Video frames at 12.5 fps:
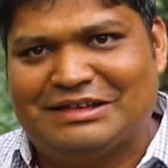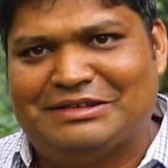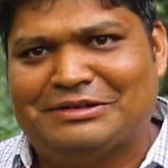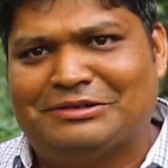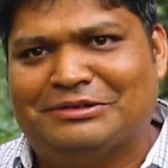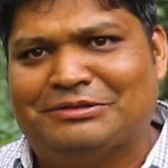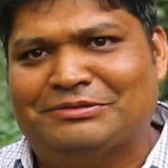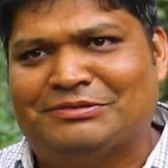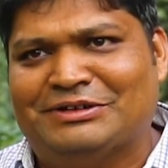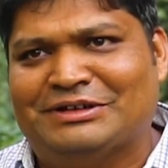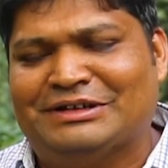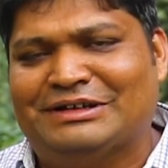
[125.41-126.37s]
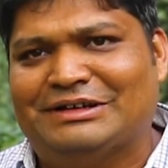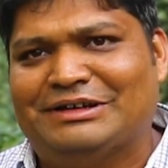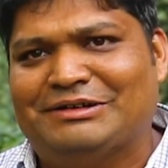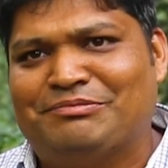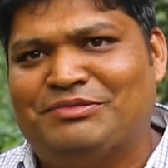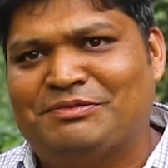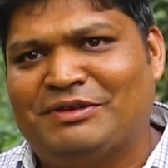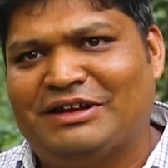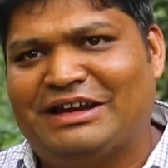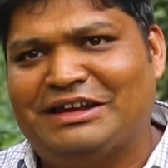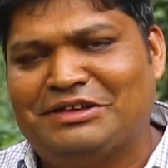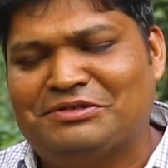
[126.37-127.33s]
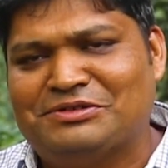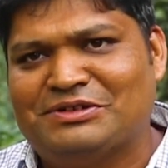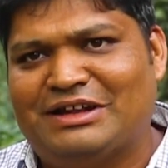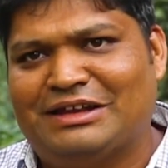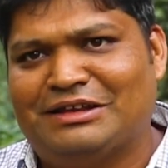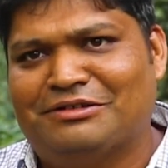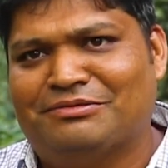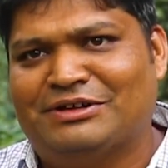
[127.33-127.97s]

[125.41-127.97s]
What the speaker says: So people are getting used to that.